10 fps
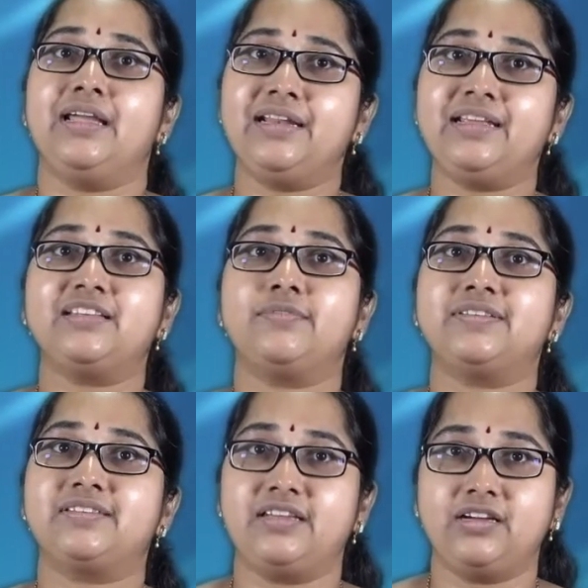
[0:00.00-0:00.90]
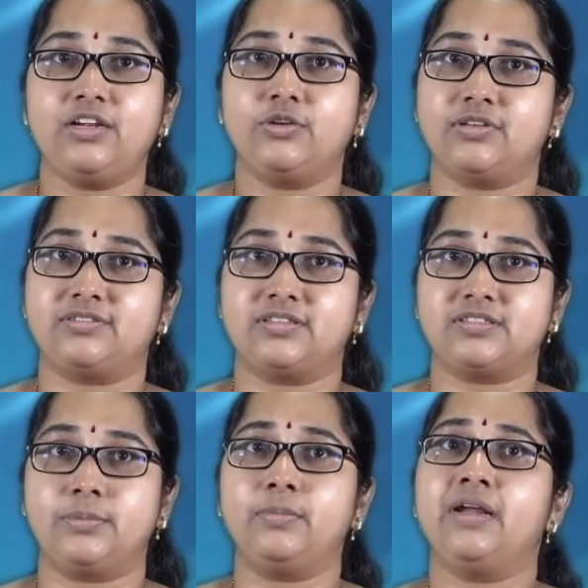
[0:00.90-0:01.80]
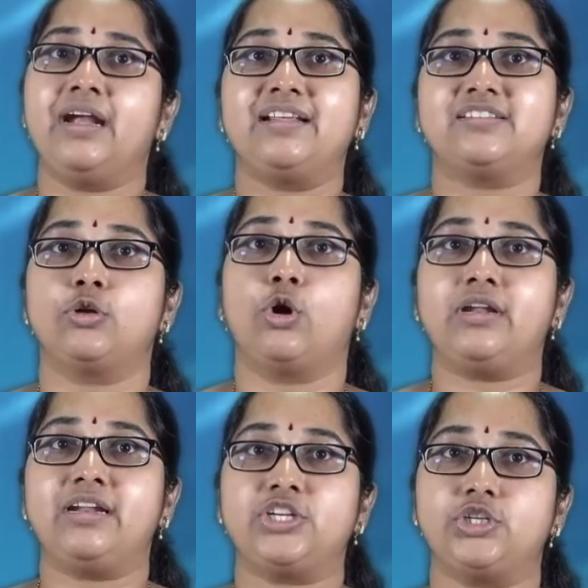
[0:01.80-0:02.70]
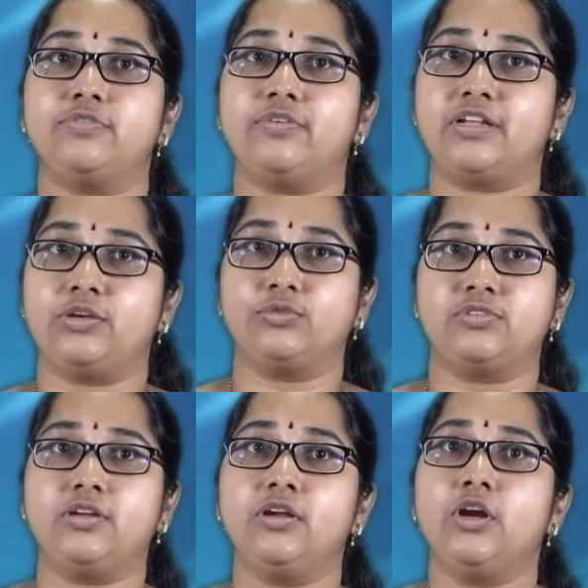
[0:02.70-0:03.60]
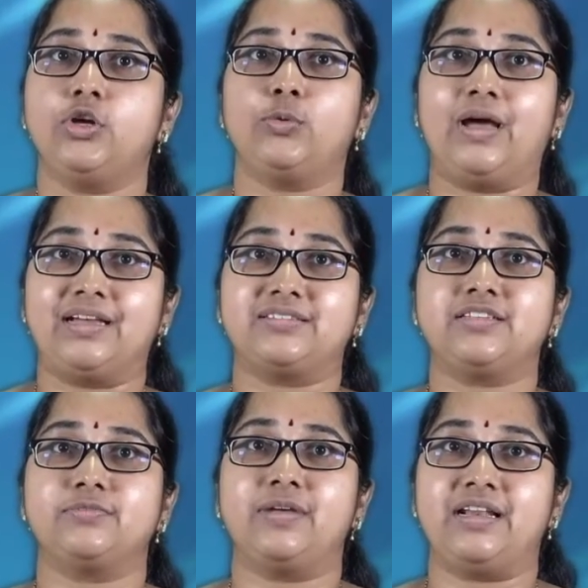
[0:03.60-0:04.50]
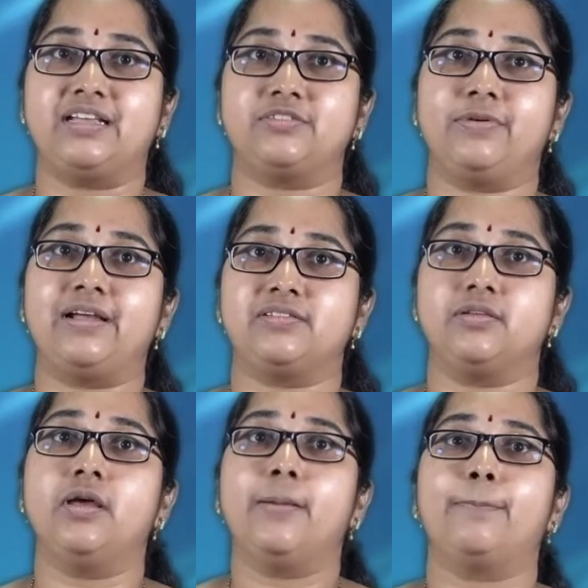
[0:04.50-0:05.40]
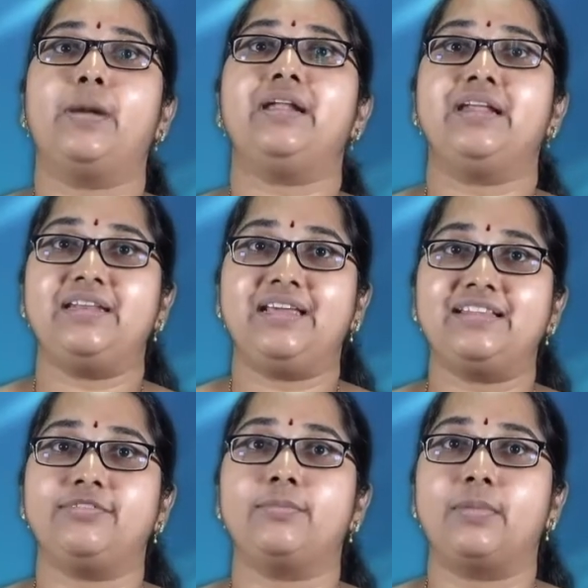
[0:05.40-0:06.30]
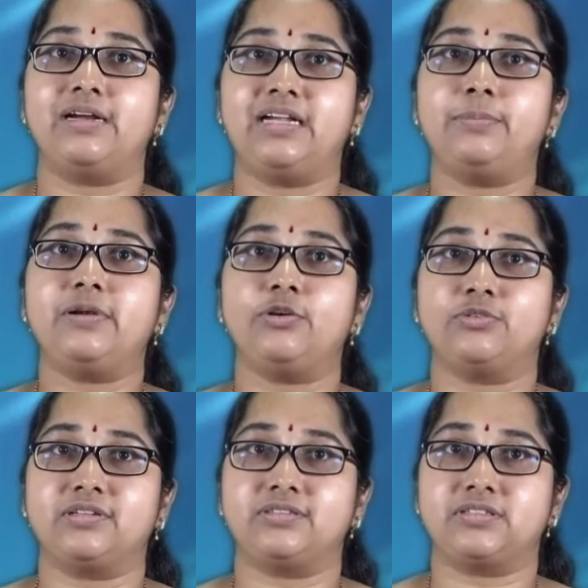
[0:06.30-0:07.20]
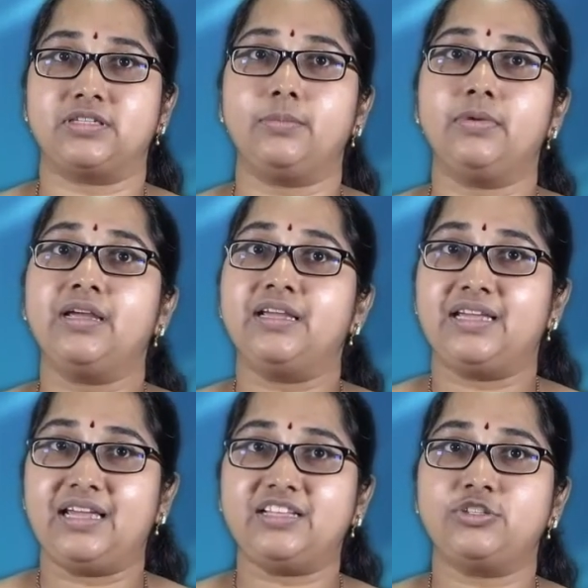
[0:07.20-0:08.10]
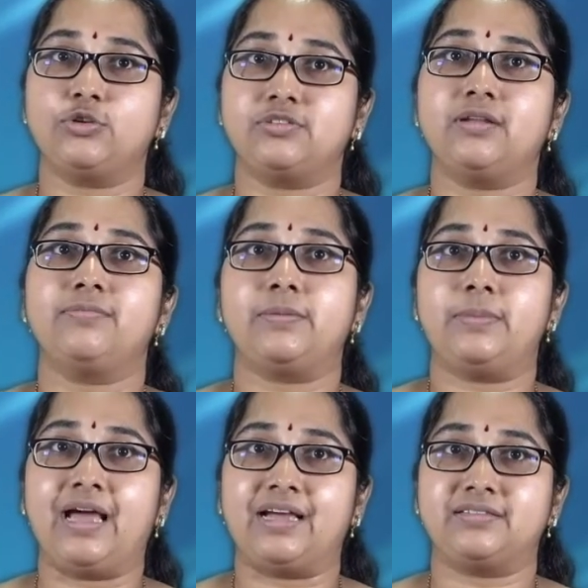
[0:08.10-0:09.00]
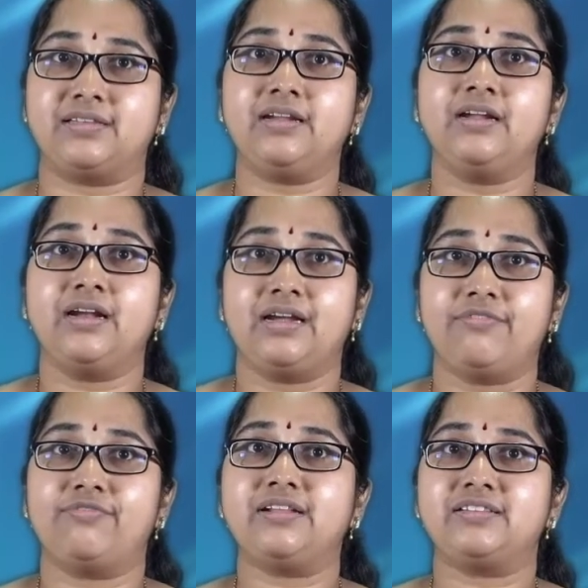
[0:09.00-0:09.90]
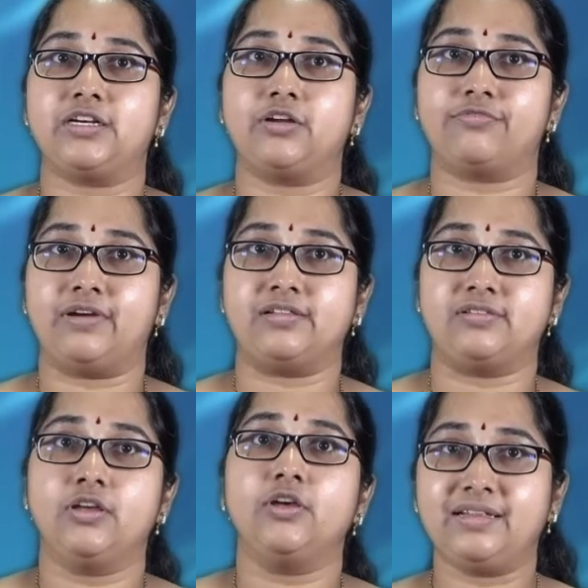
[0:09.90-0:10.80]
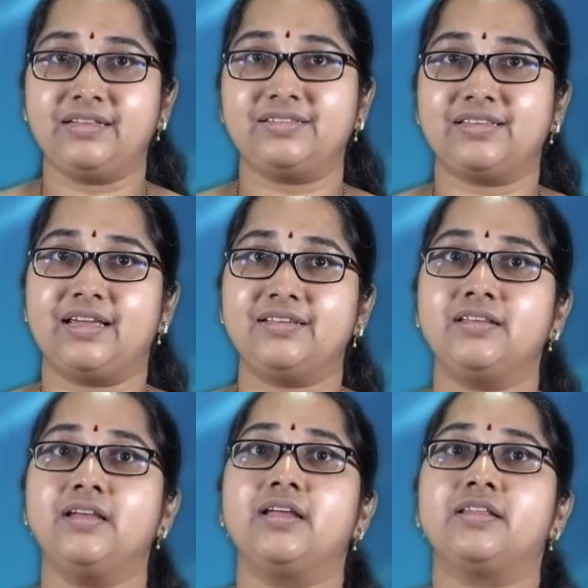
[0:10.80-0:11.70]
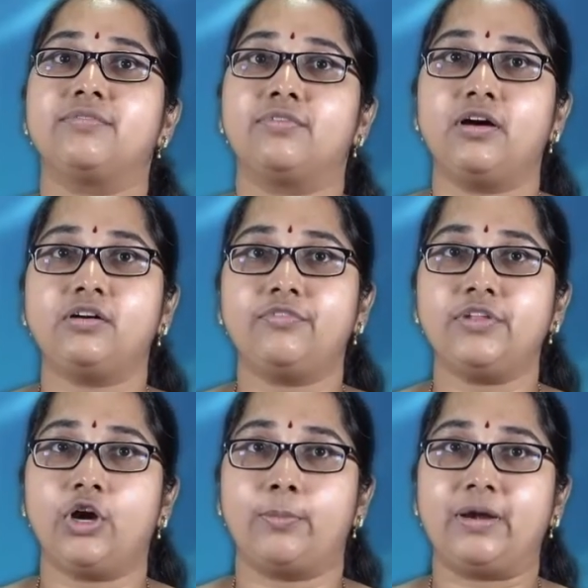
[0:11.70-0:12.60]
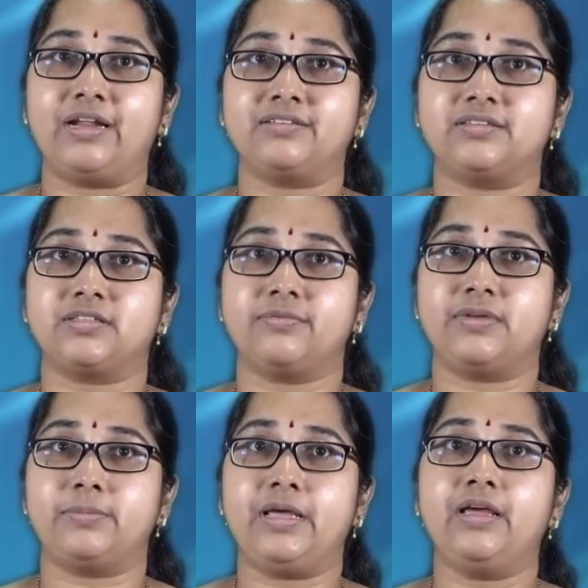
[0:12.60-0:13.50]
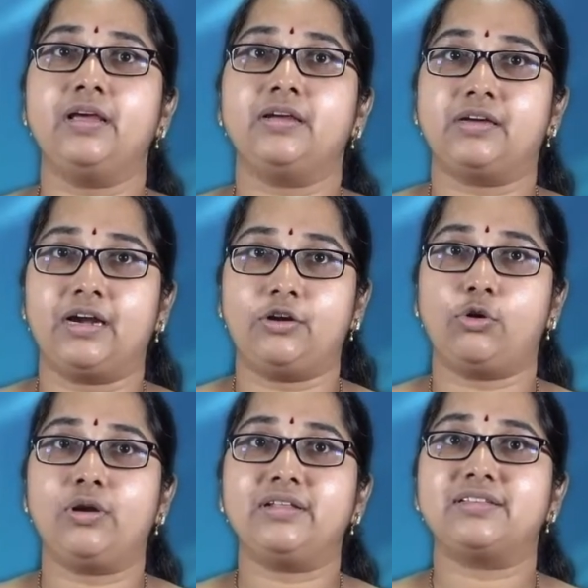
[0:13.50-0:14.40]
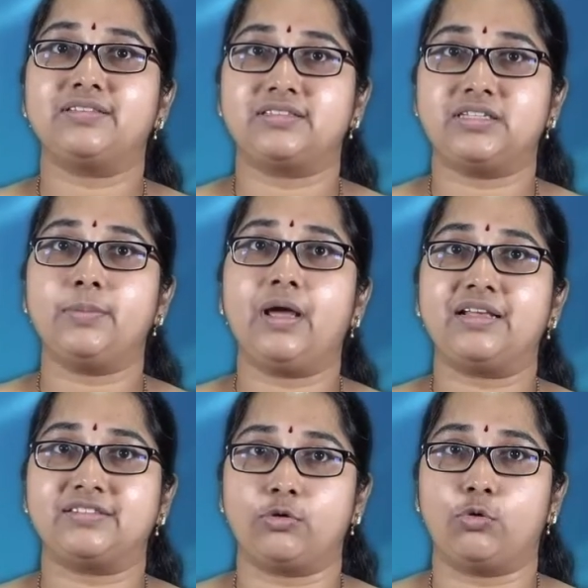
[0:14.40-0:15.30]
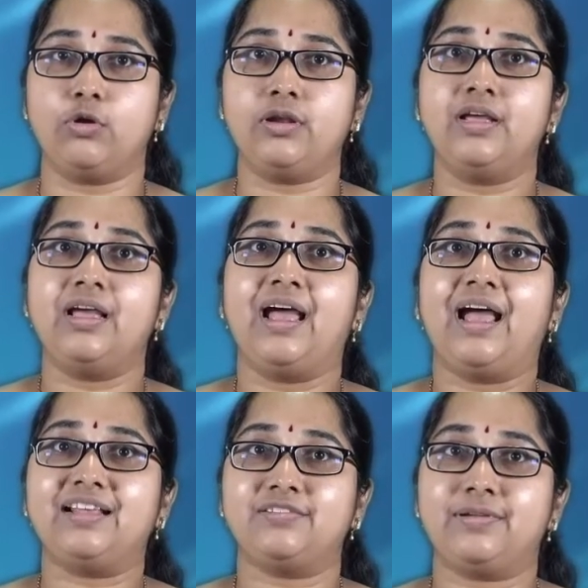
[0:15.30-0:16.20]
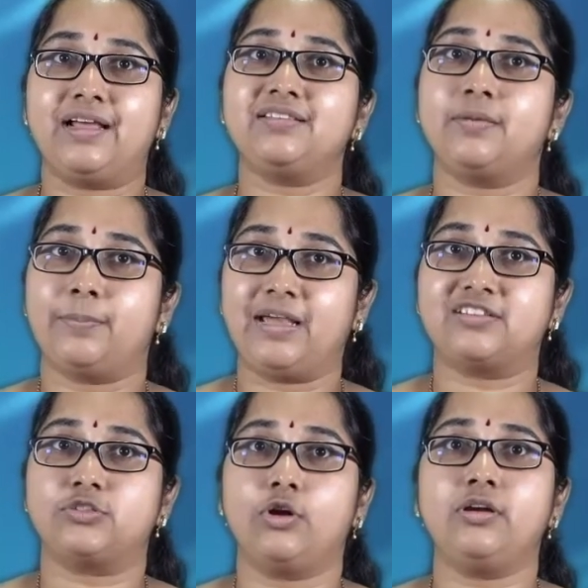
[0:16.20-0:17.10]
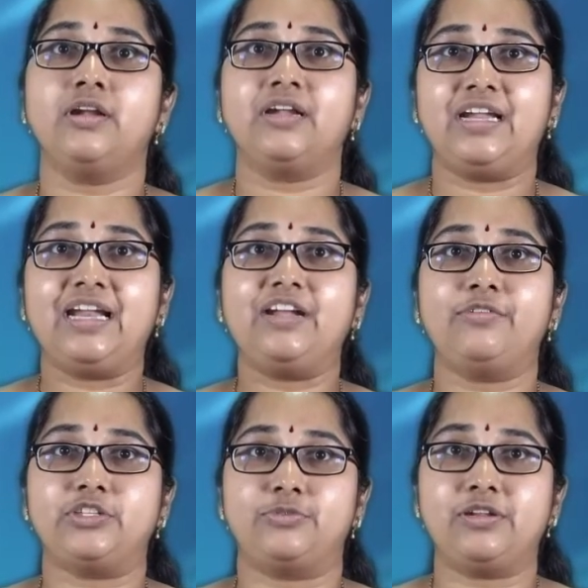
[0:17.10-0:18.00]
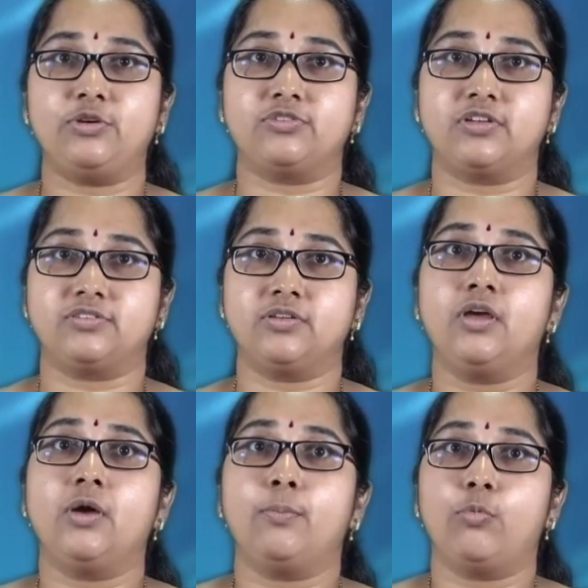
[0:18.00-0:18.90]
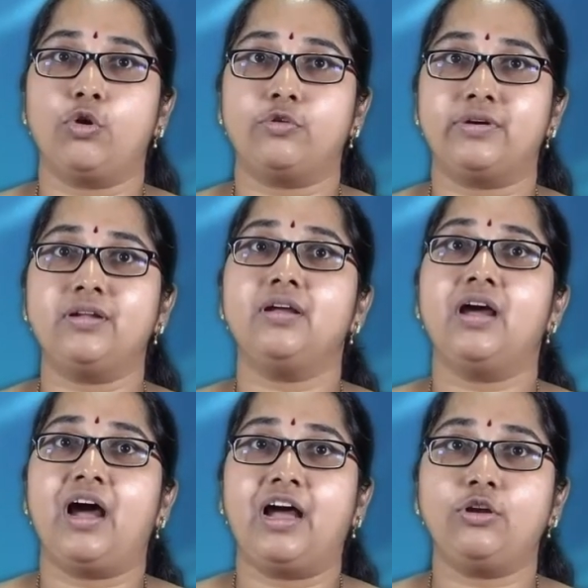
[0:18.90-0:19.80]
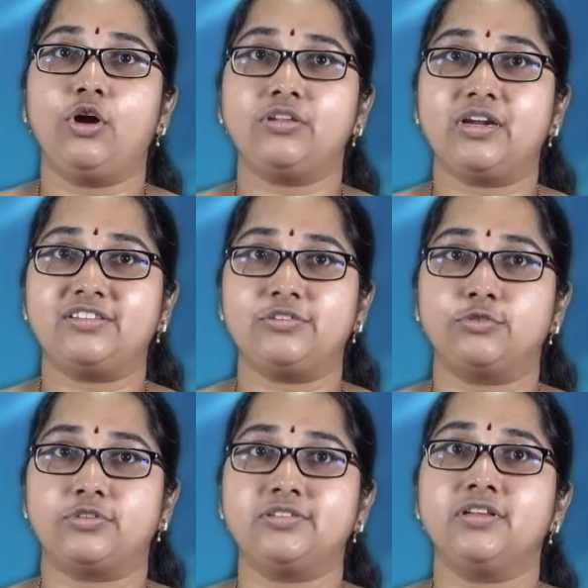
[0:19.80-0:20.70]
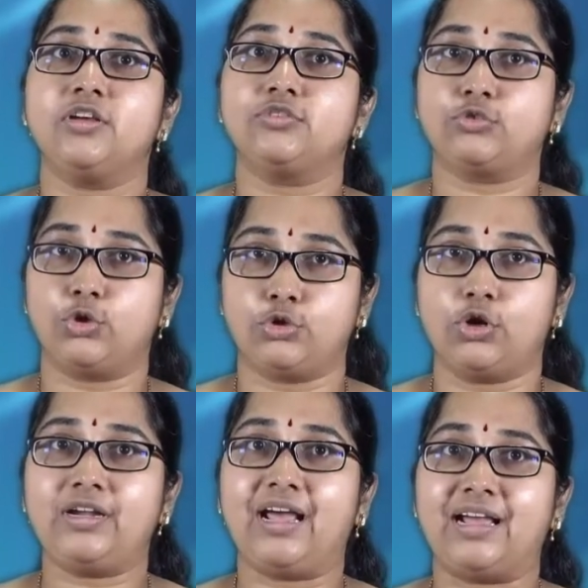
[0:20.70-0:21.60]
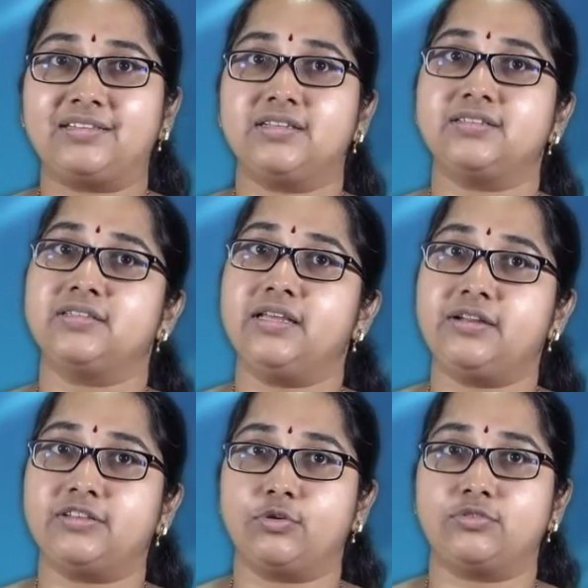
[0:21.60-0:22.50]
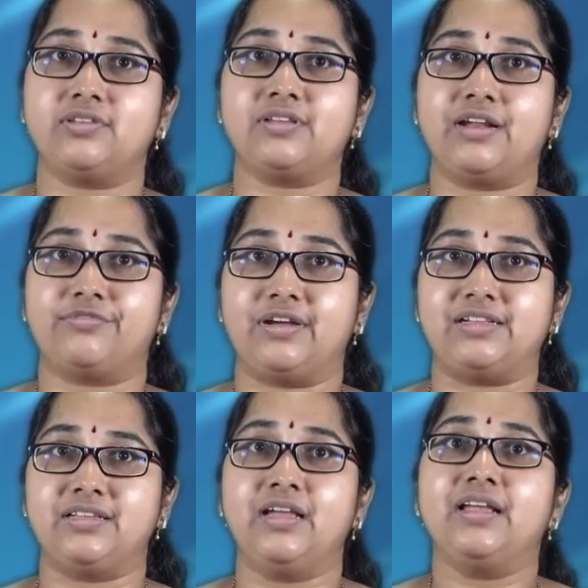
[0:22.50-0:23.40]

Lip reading: In case of a single user system, it is not an issue for a user to access various files. But in case of a multiple user system, each user will be accessing different set of files. In this case, the work of the operating system will be controlling the system as a whole as well as based on individual users. Moreover, unauthorized users should not access the resources and files.